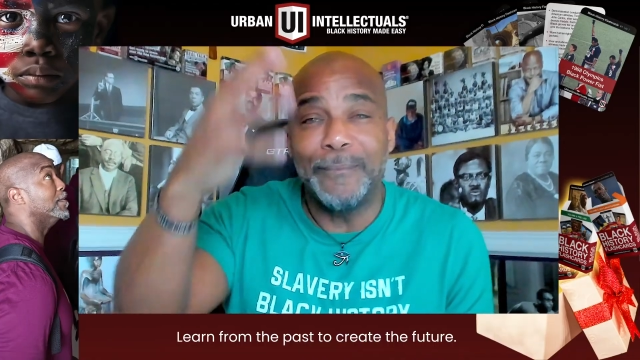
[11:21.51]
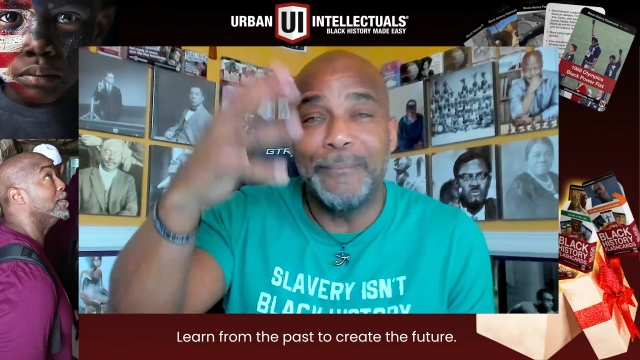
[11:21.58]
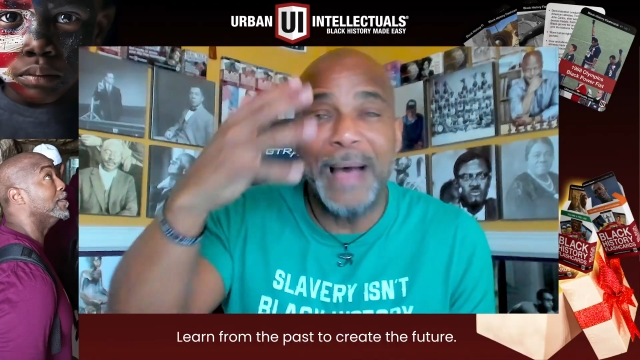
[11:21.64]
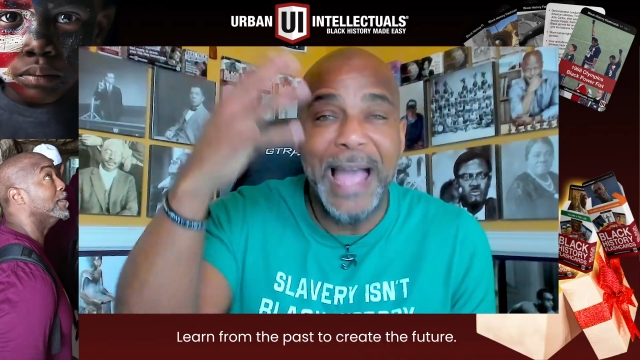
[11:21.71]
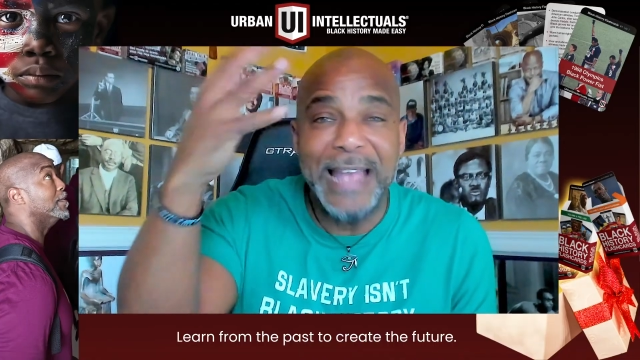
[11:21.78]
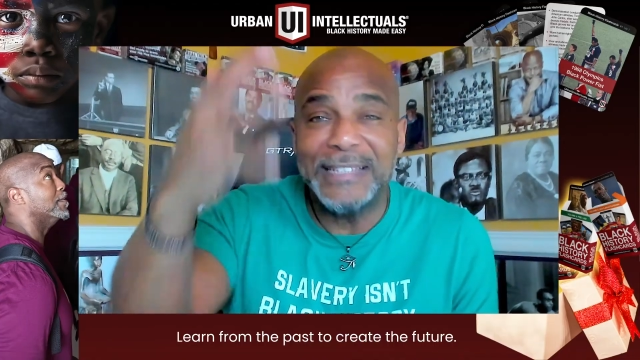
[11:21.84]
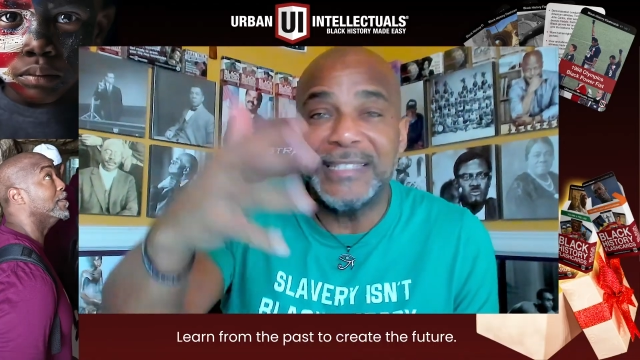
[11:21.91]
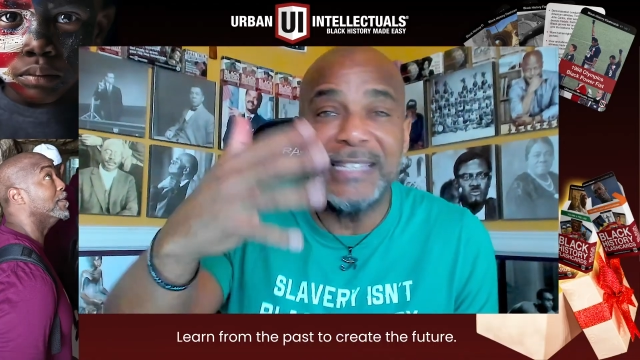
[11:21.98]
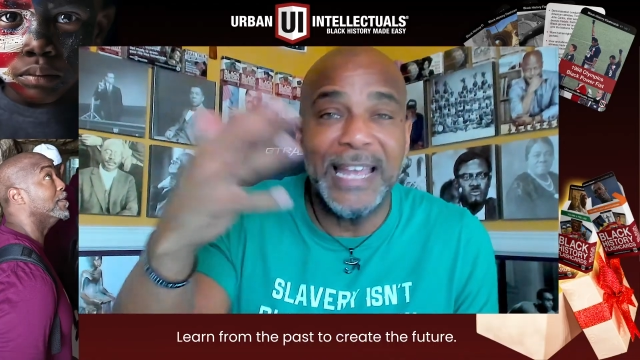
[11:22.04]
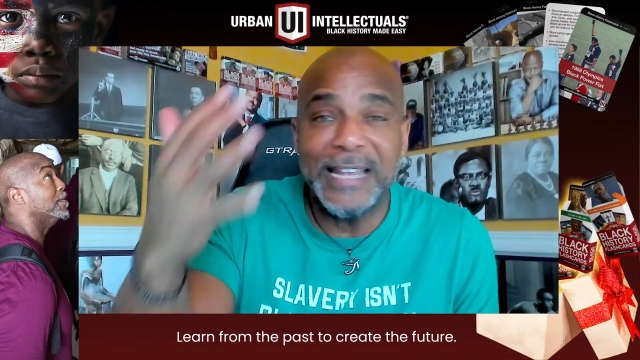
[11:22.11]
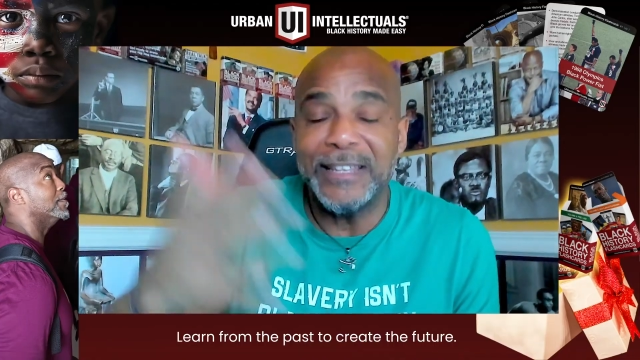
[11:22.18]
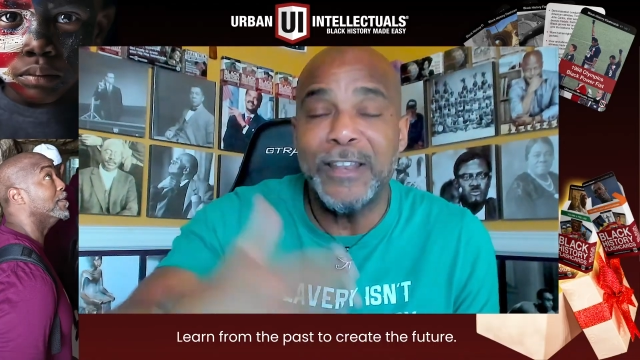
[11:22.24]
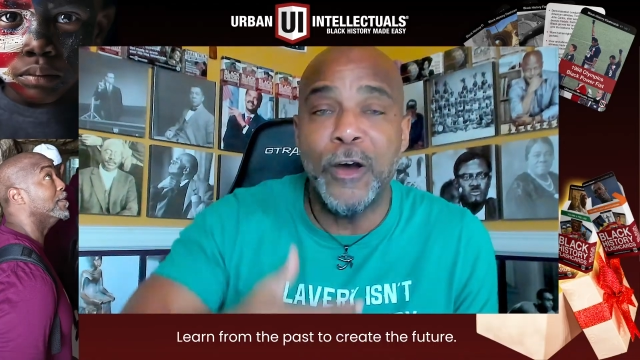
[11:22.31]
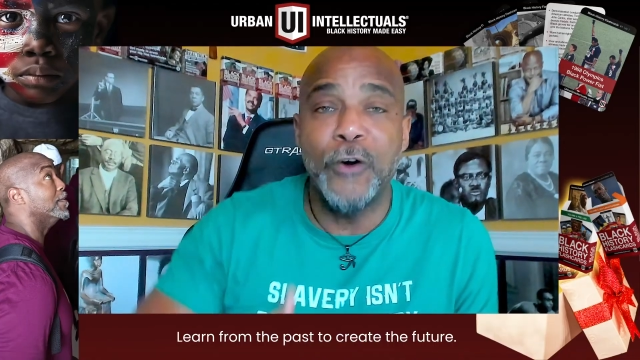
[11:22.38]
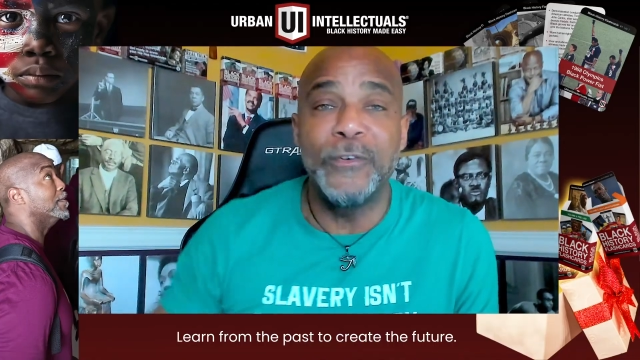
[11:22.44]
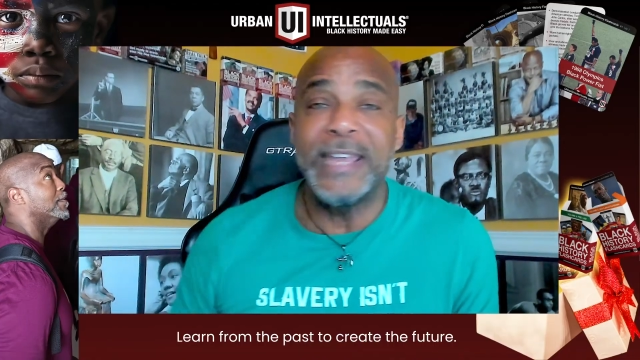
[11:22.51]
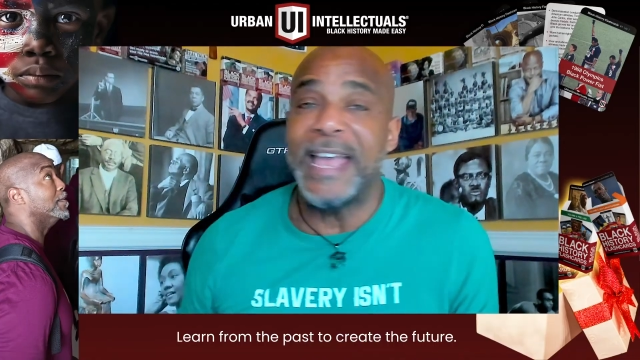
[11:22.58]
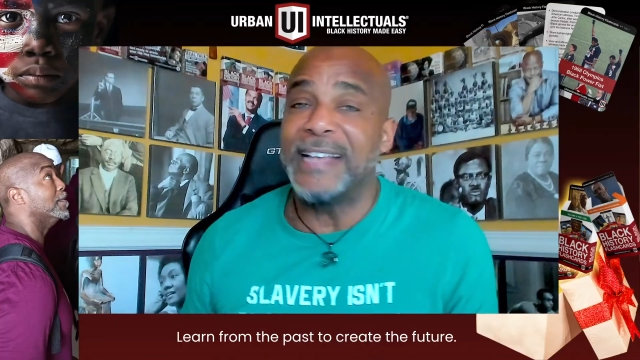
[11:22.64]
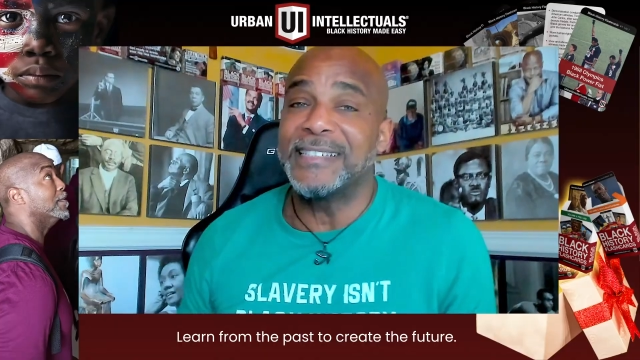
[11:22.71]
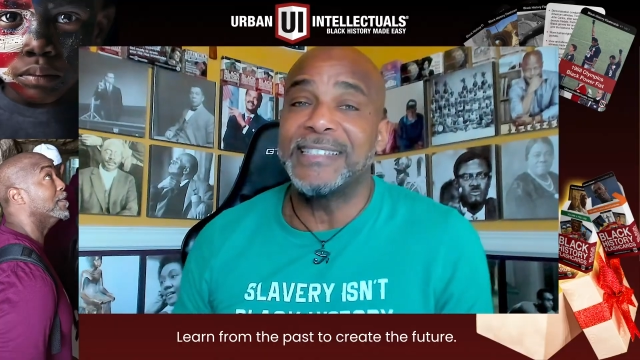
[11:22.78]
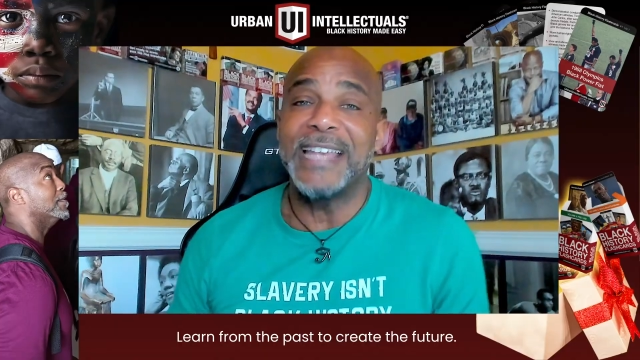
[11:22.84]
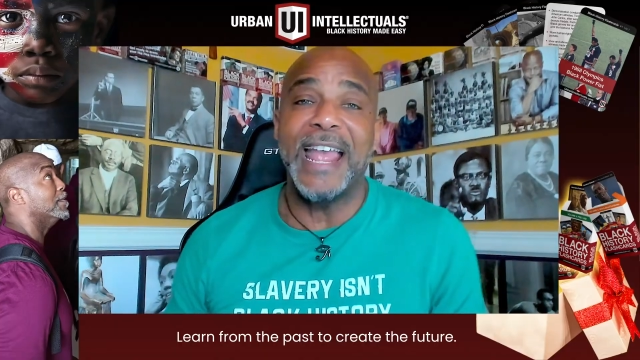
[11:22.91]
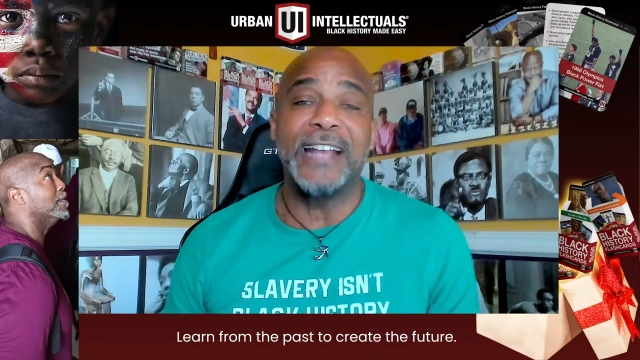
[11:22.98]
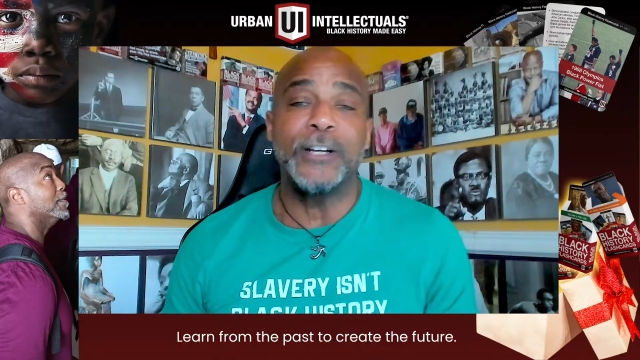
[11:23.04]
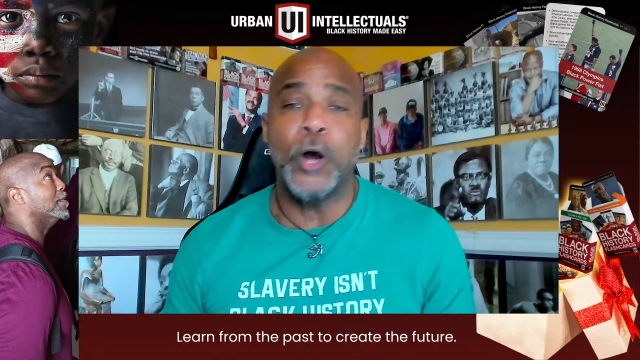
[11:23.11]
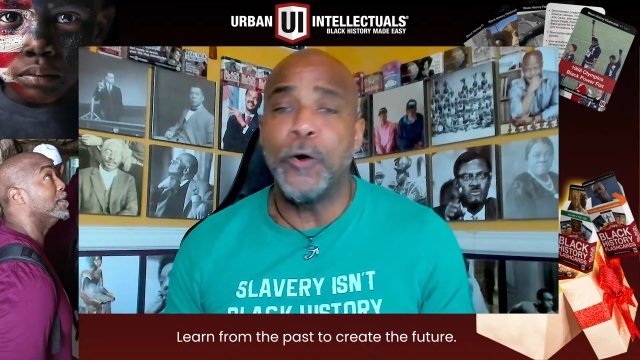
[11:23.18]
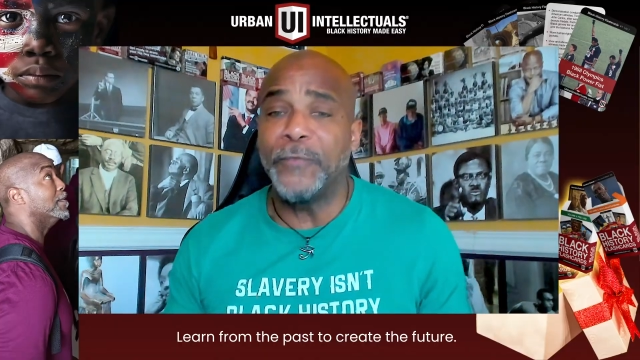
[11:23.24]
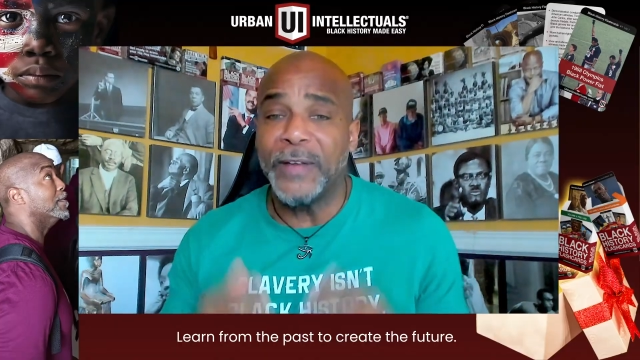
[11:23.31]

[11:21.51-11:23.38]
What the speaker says: mindset known as Sankofa.